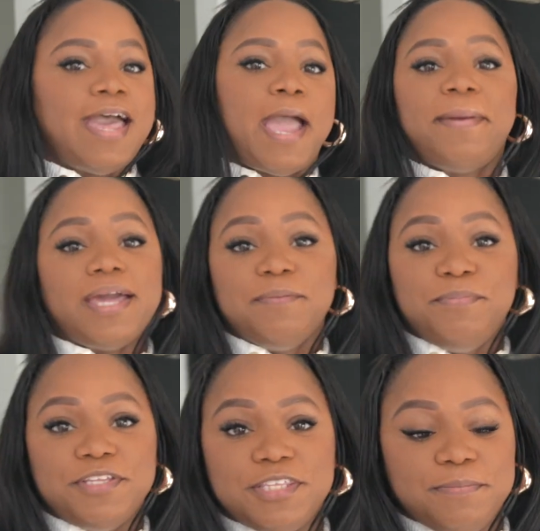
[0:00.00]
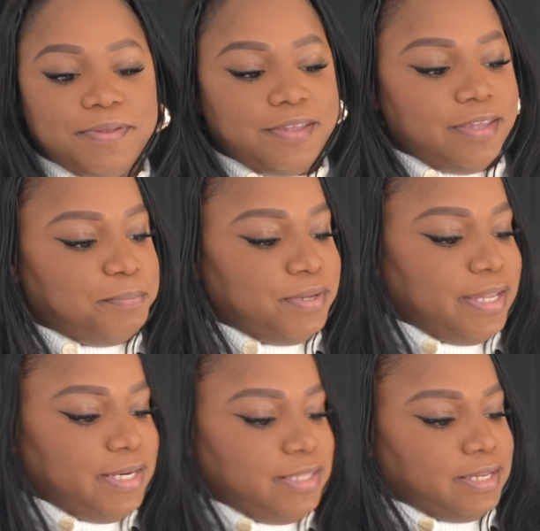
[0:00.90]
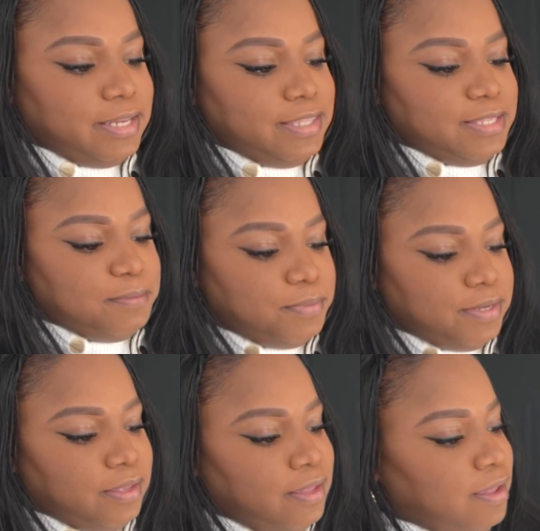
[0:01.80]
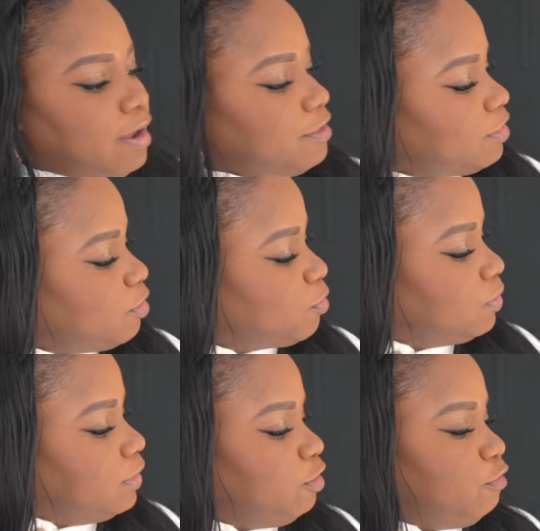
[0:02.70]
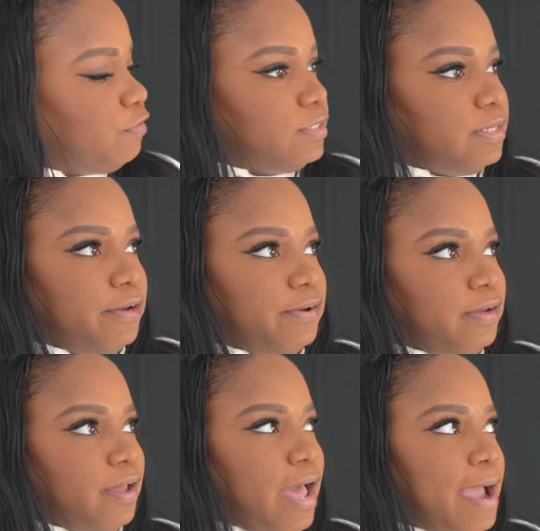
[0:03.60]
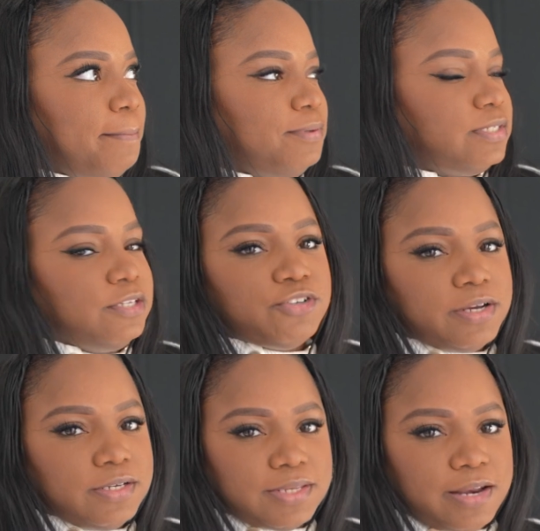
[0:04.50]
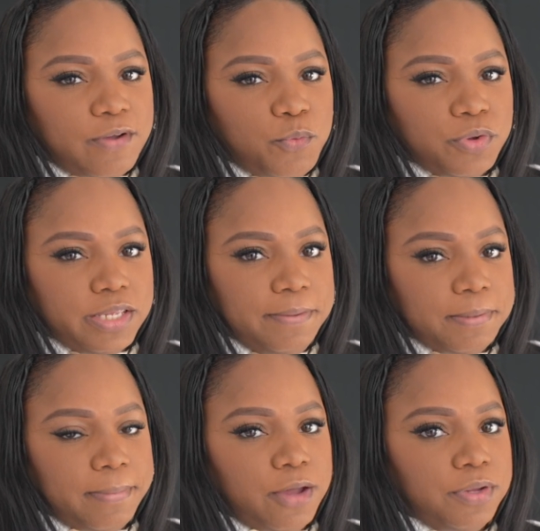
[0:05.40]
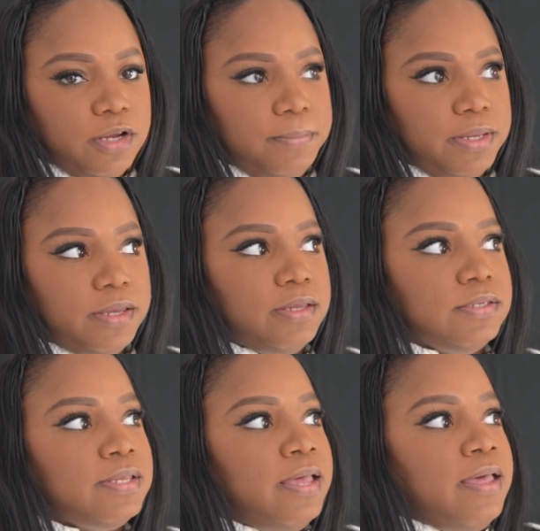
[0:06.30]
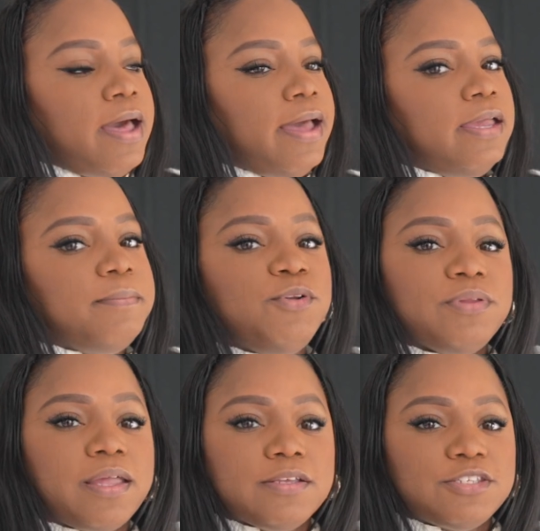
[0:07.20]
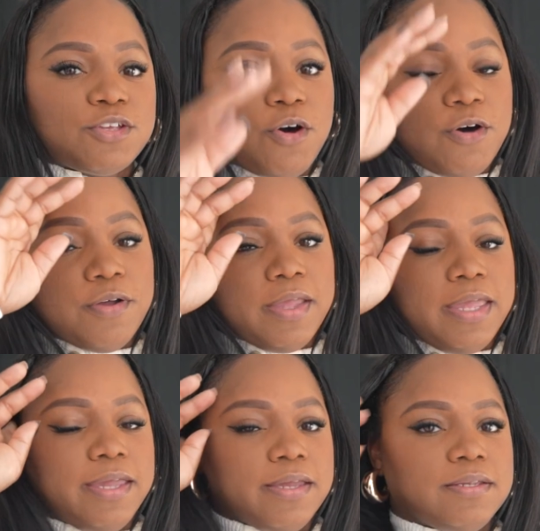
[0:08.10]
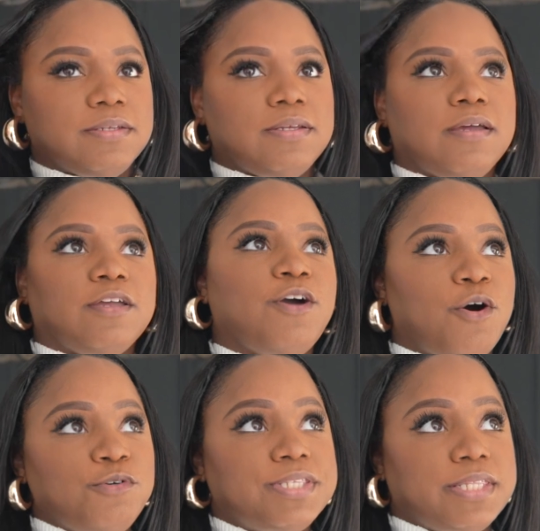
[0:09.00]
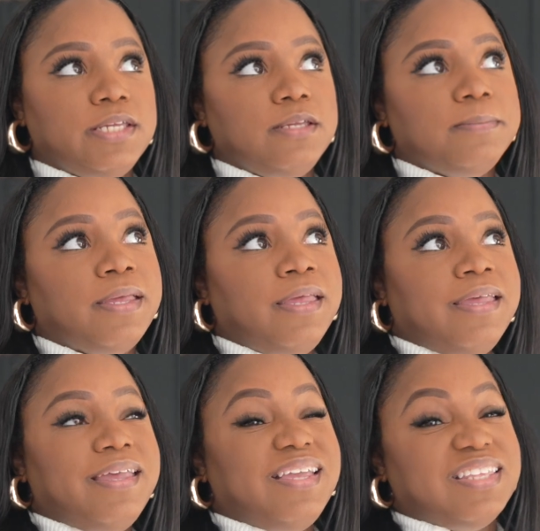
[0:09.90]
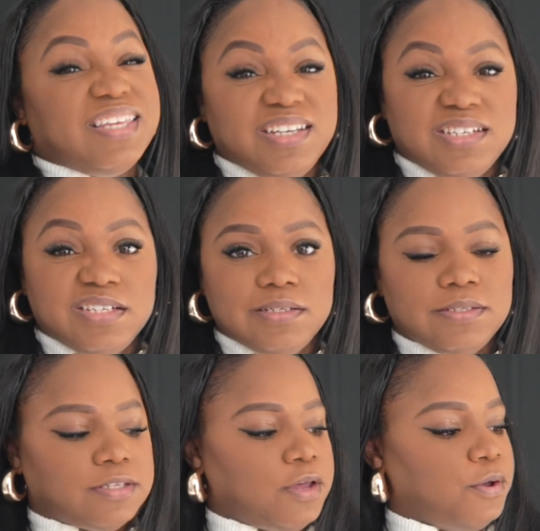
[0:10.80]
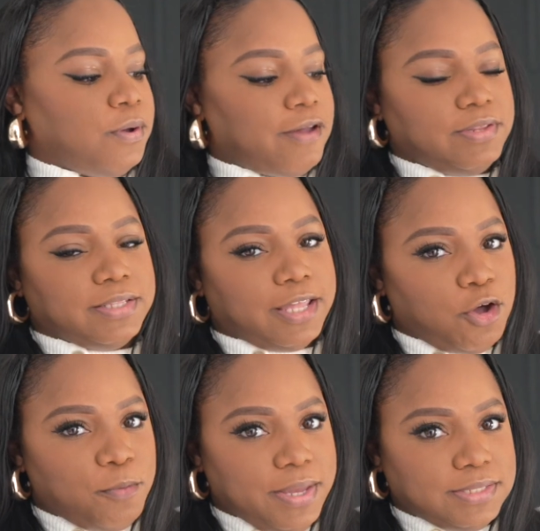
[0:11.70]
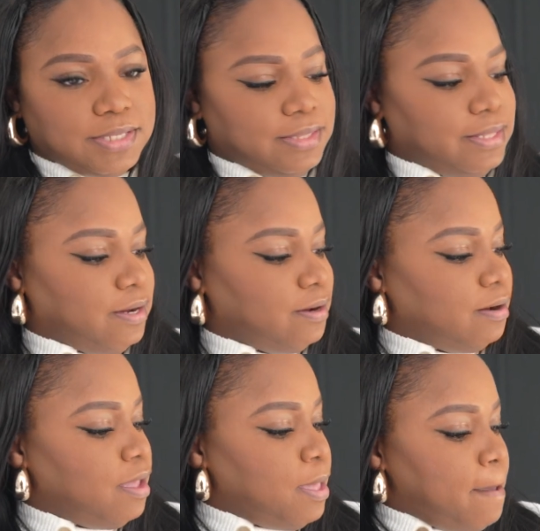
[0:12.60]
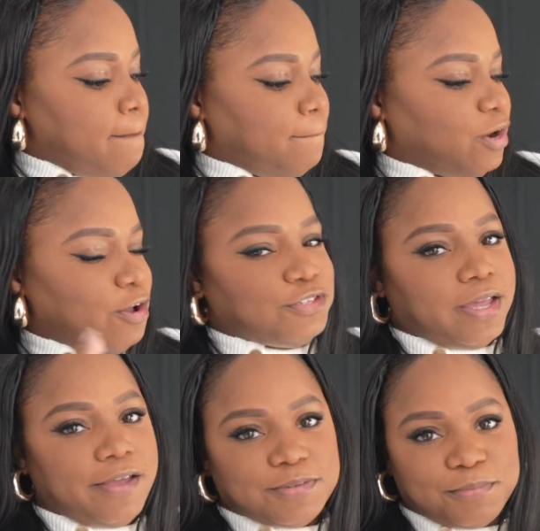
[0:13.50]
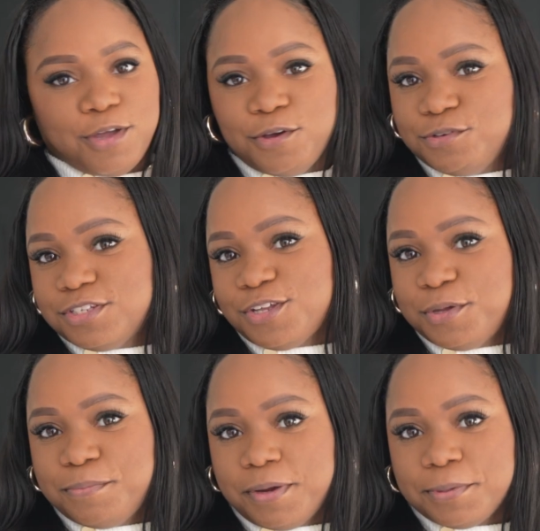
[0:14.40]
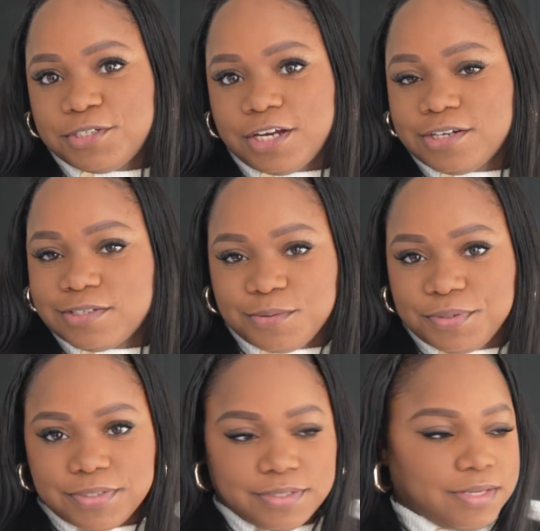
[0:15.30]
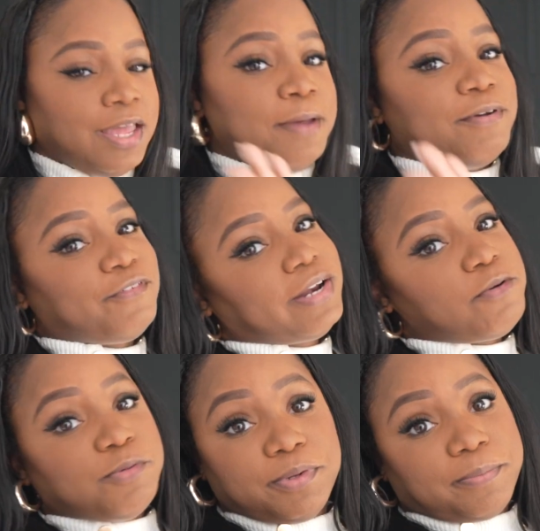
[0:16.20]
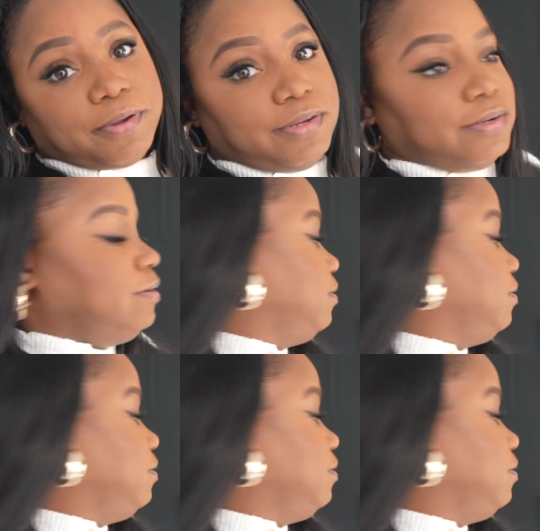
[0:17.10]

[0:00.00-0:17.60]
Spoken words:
I'm not gonna put anything in them, but I thought they were really cute for this area. I'm still trying to decide if I want to keep them out here because I am doing like a skull and ghost theme in the kitchen. So I feel like they go best in there, but I also have some ghost salt and pepper shakers, so we'll see. But for now, I'm gonna put them out here.